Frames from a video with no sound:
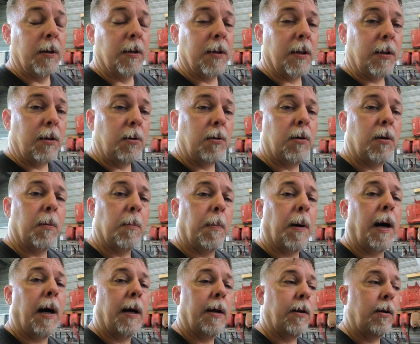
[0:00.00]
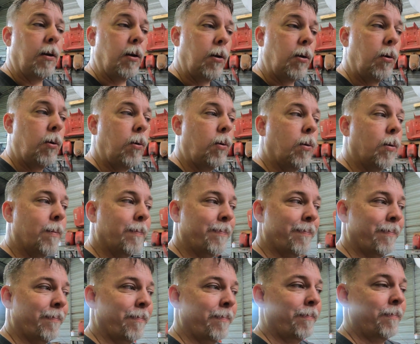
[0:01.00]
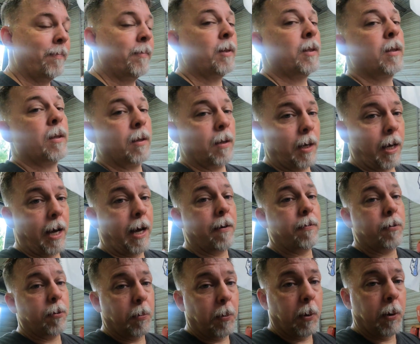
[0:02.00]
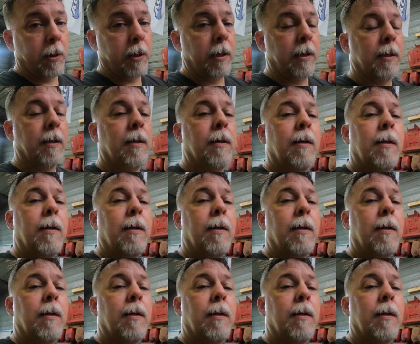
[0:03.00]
than you can buy new aftermarket